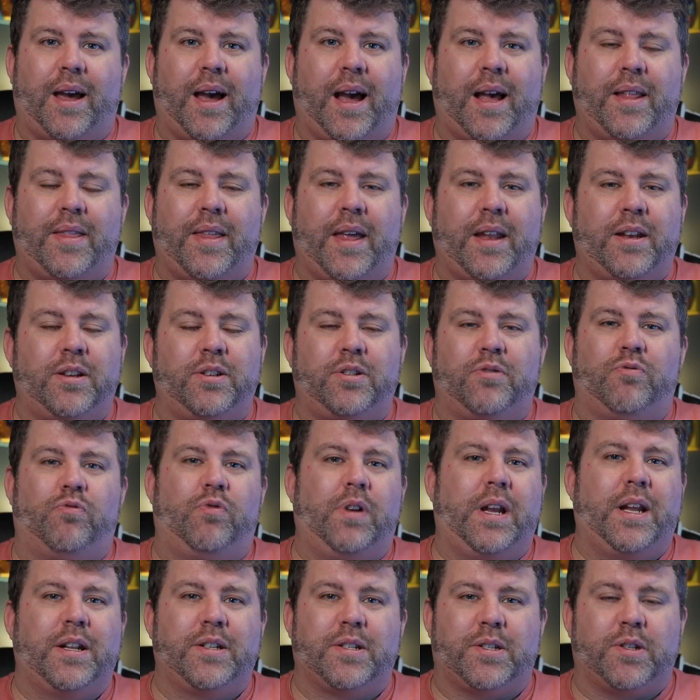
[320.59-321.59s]
and then
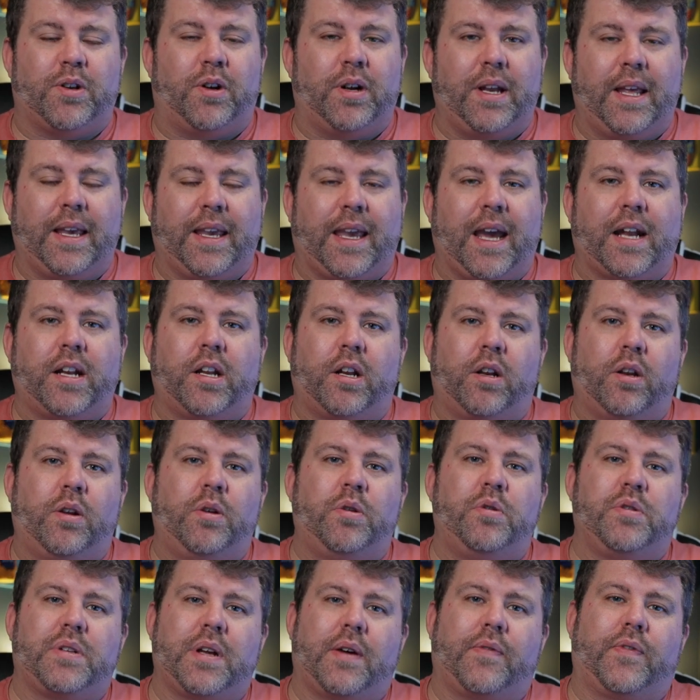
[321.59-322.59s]
reinstall it again and
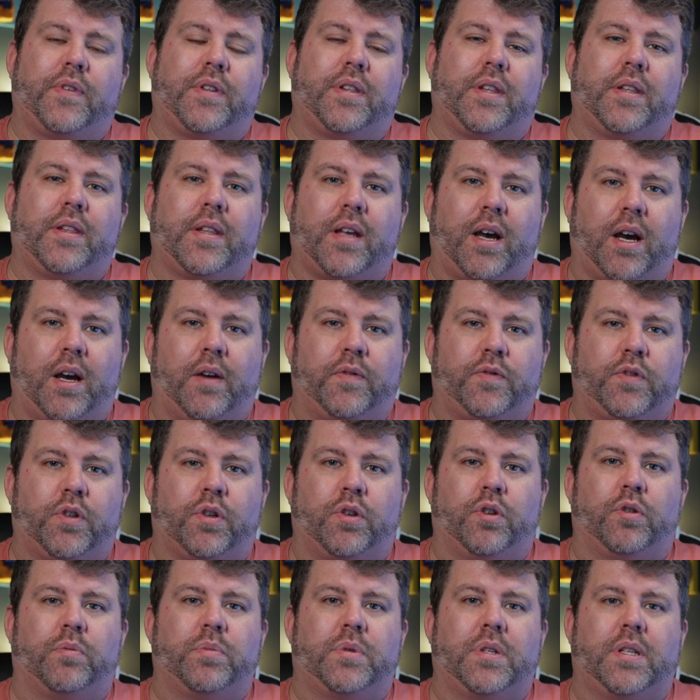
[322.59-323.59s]
lose everything that I've
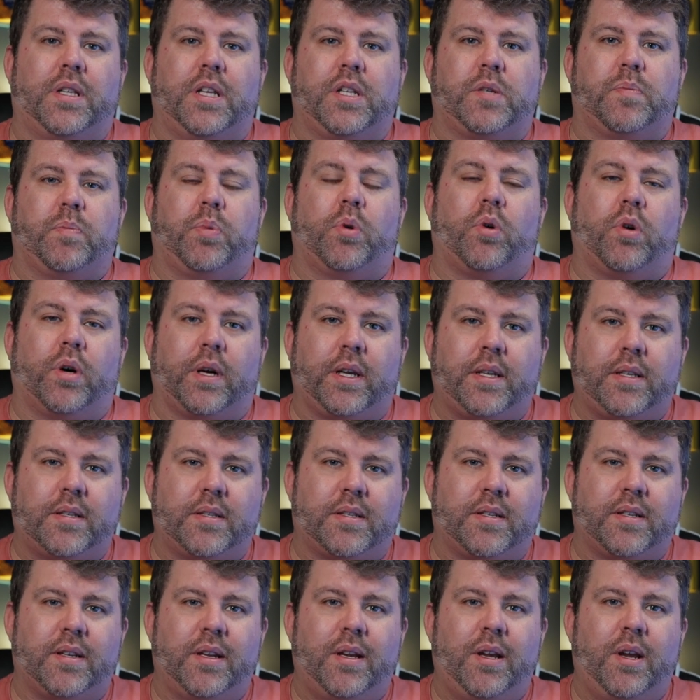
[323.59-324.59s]
done up to this
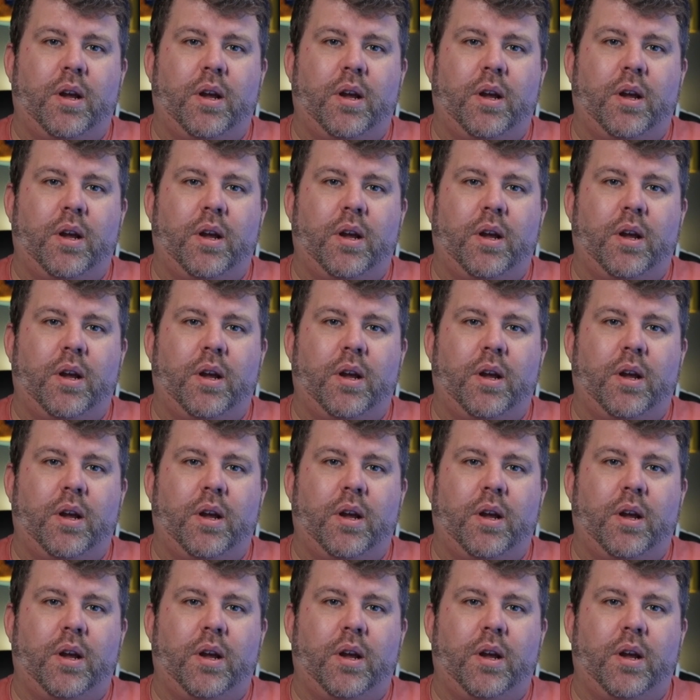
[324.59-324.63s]
point